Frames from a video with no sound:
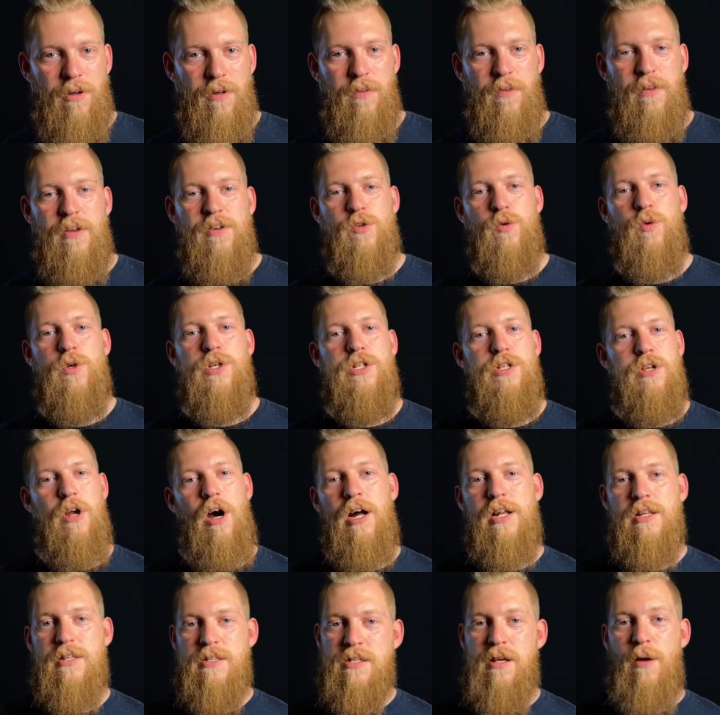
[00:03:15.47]
This was
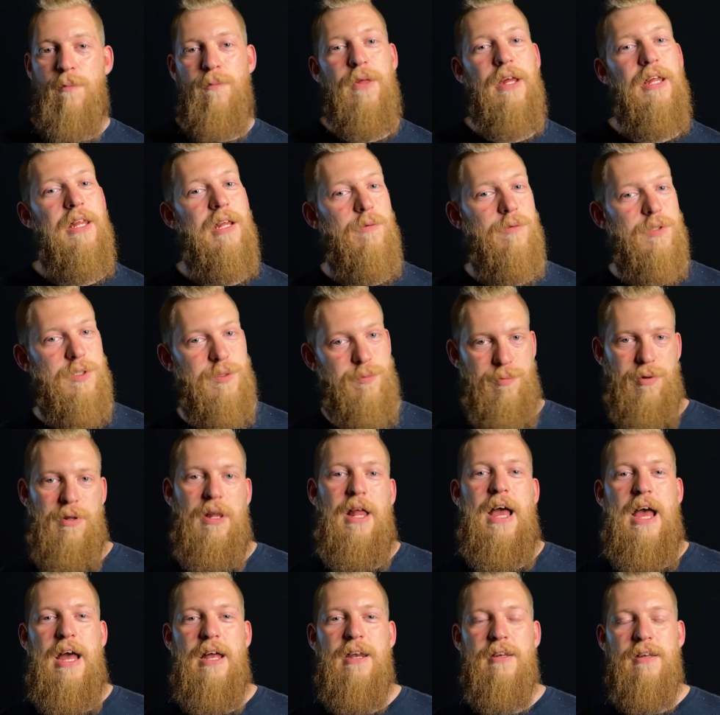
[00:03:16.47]
not something that was
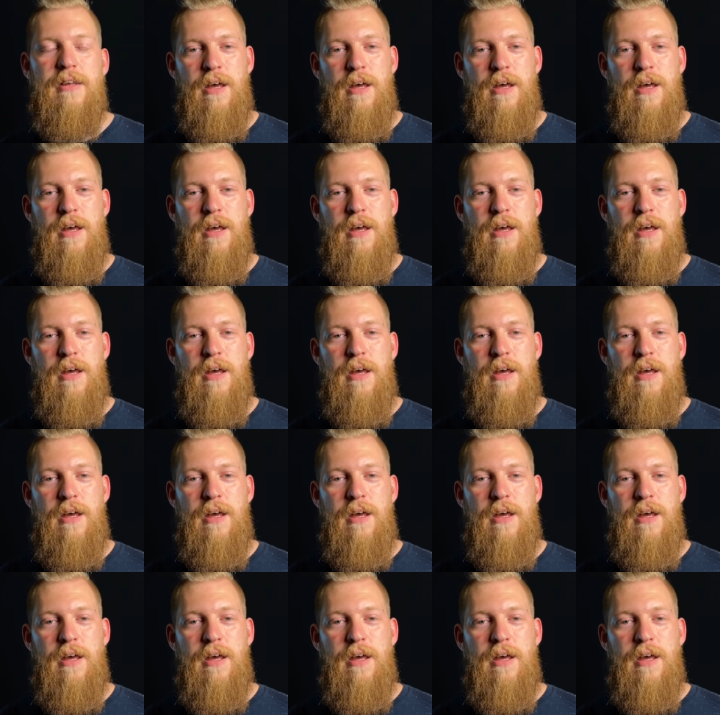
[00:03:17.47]
planned.